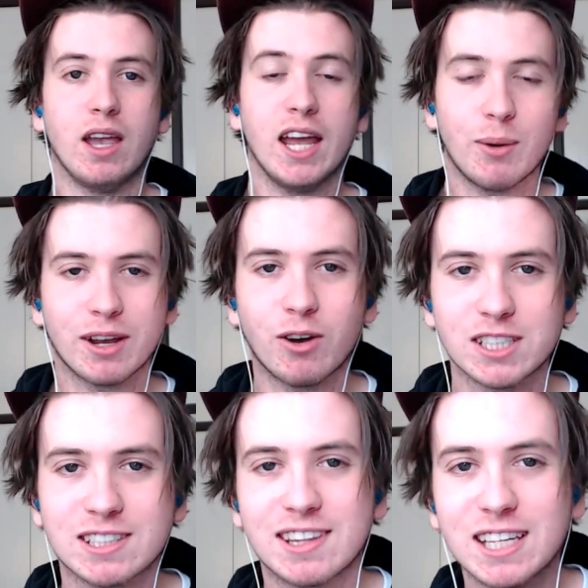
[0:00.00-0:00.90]
Anyway
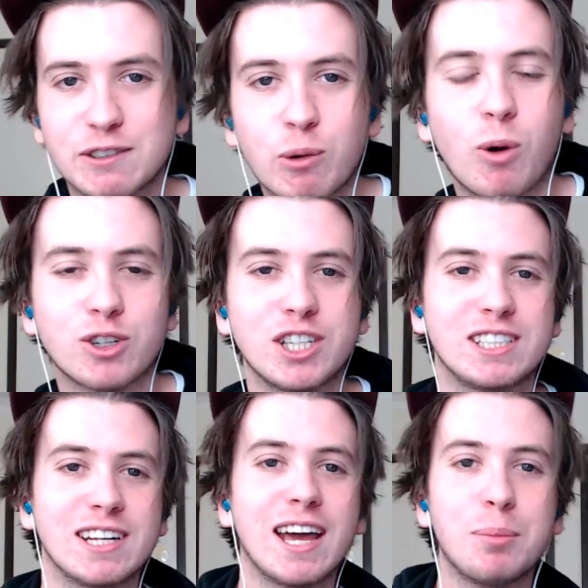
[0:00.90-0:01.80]
guys, thanks for watching
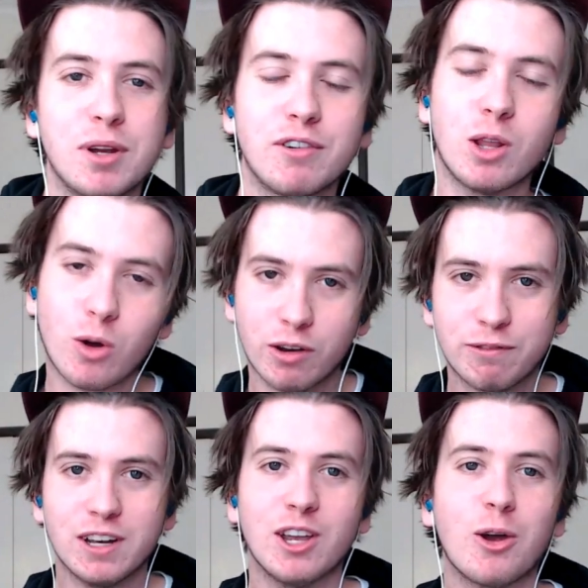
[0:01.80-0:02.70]
today. Bit of a longer
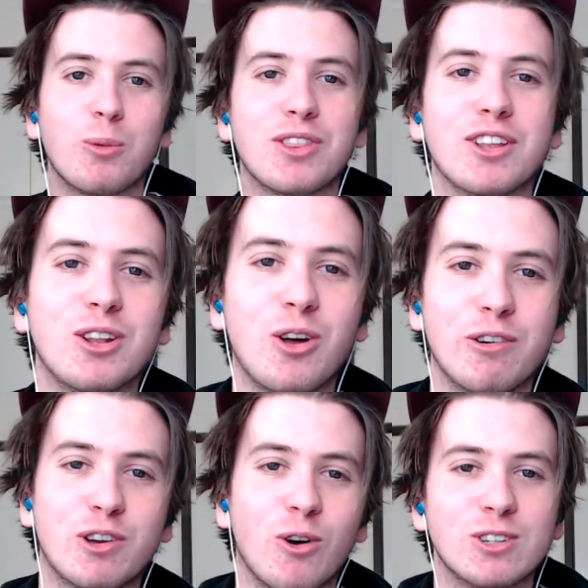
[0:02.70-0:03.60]
video with a lot
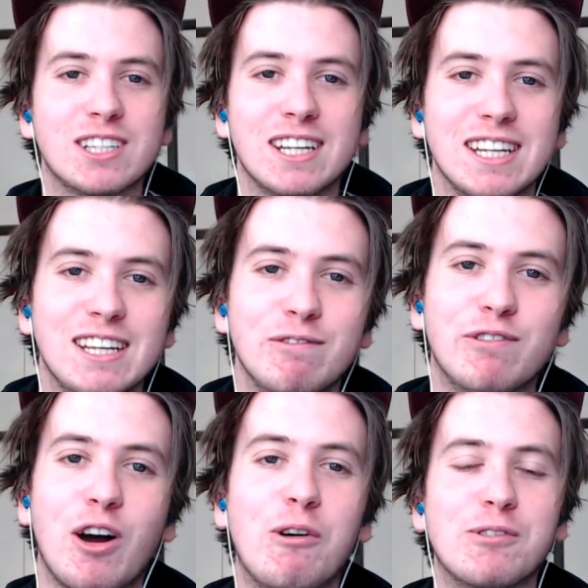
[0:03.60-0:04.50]
of content
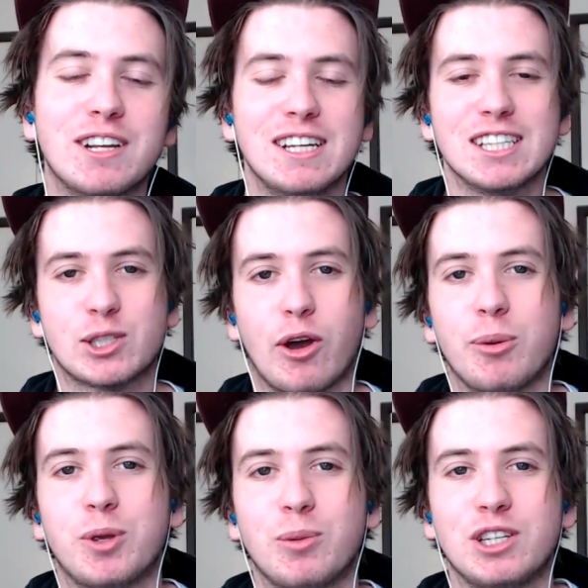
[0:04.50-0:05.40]
involved, so I
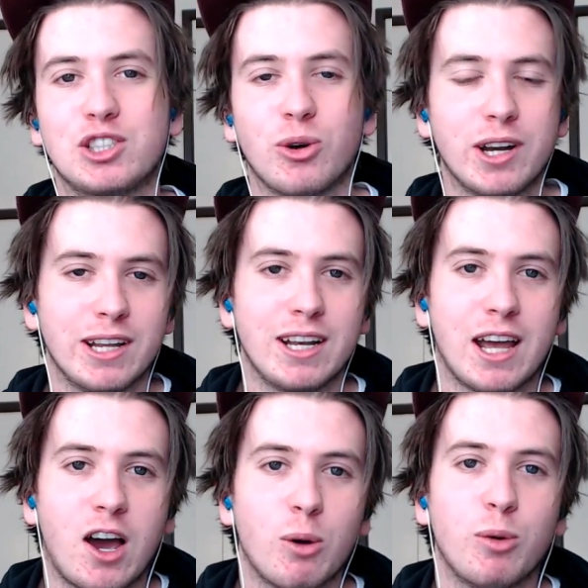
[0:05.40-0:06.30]
hope you enjoyed it.
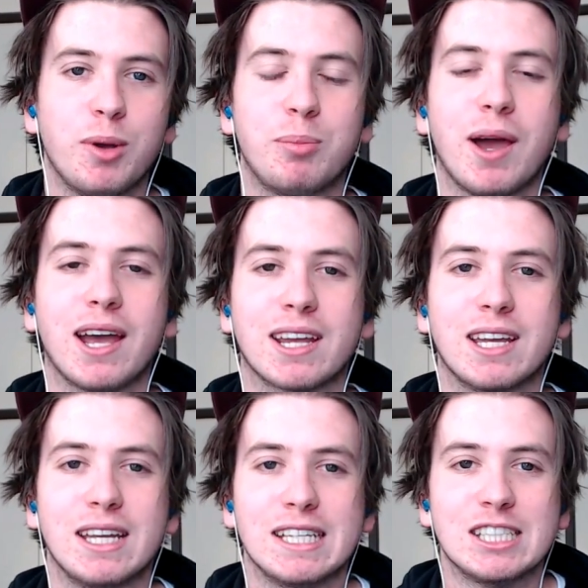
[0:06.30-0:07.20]
I will be back
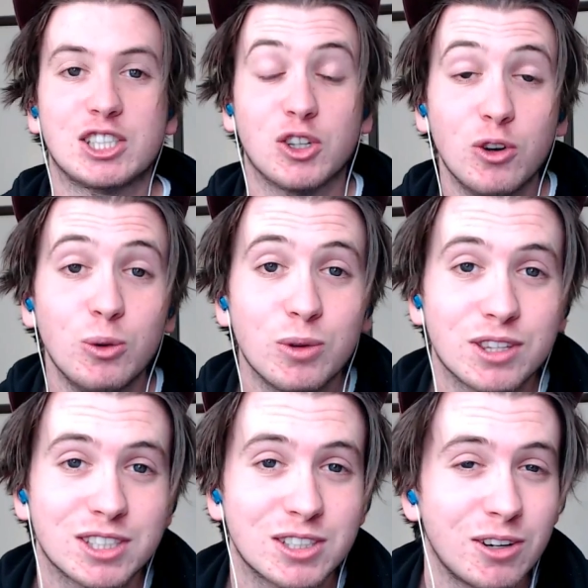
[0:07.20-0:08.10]
soon with
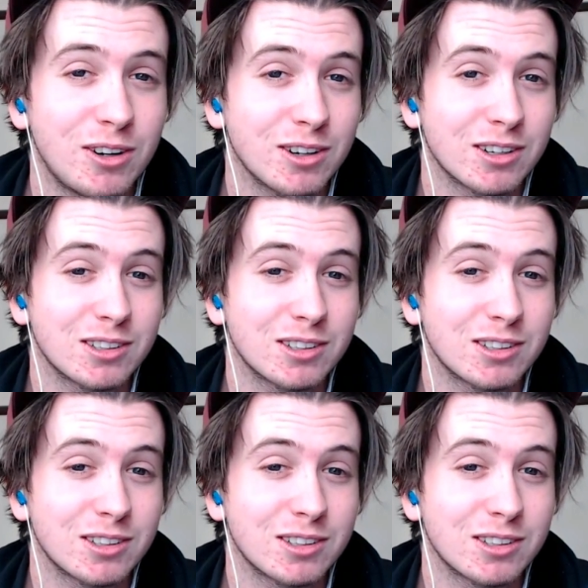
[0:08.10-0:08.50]
a song.